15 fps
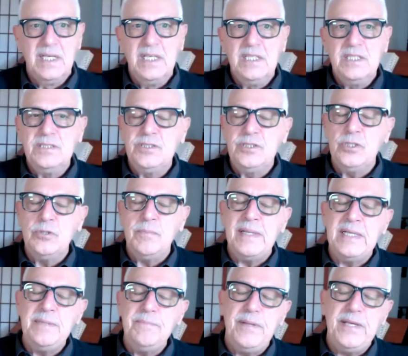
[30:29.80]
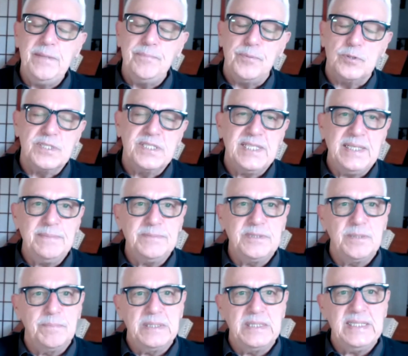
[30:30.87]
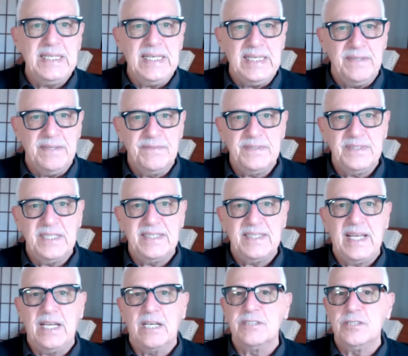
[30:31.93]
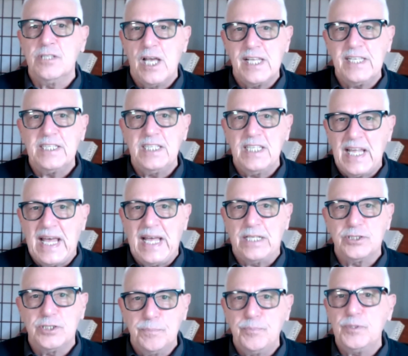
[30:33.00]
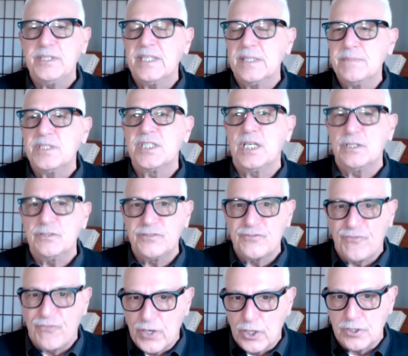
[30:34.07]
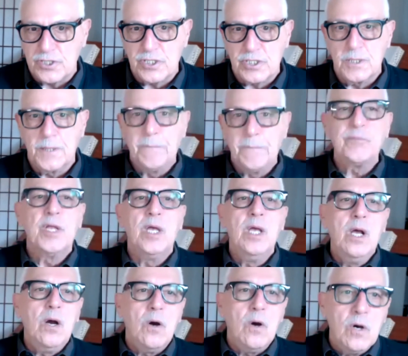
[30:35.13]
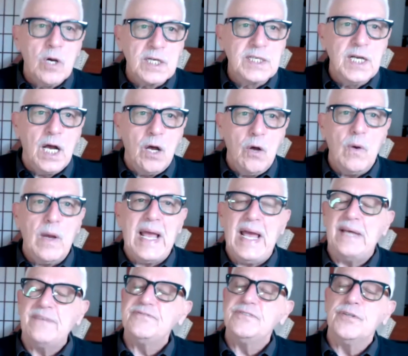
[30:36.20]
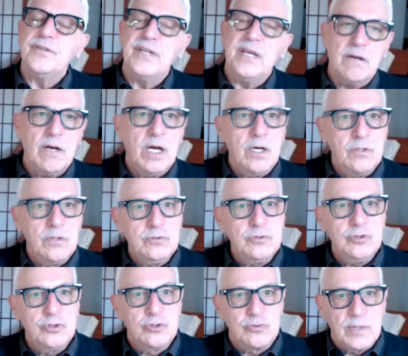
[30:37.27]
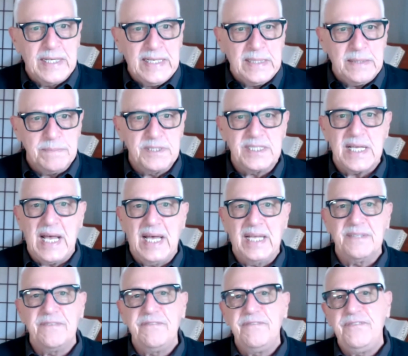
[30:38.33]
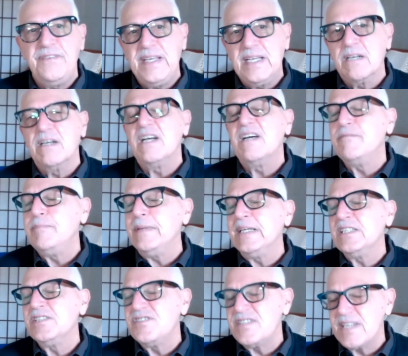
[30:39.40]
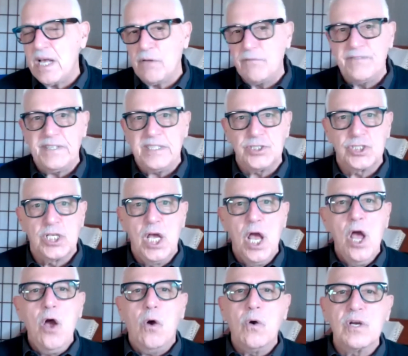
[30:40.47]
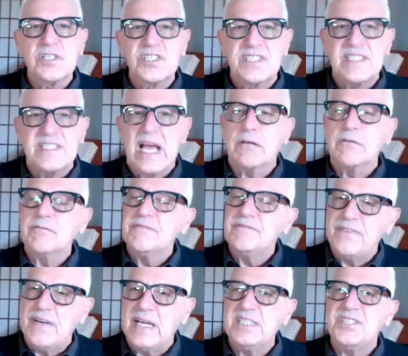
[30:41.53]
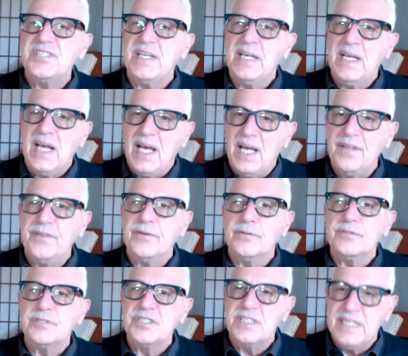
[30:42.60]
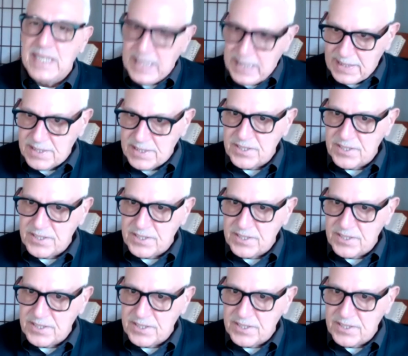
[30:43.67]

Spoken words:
Too many people seem to believe that they are not allowed to put themselves first or go after their own dreams out of fear of being selfish or sacrificing others' needs.